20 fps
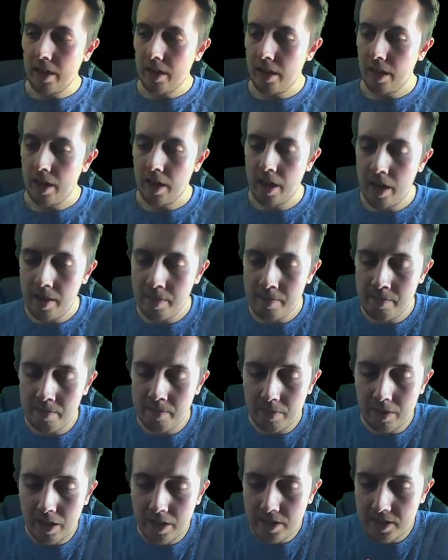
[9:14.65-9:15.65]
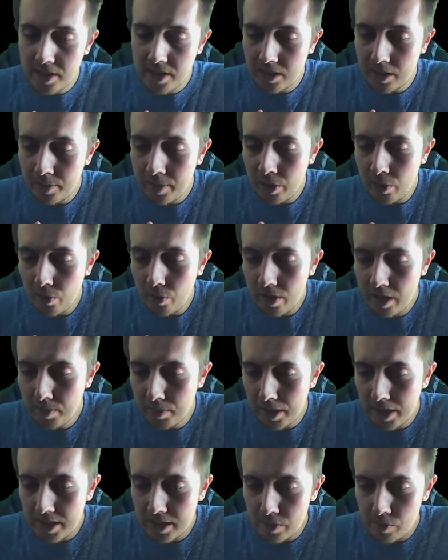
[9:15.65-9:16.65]
Um, like I said, I mean, all these
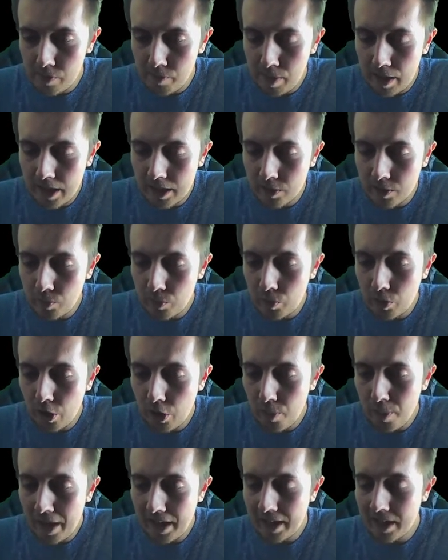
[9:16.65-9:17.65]
players that we've packed will go back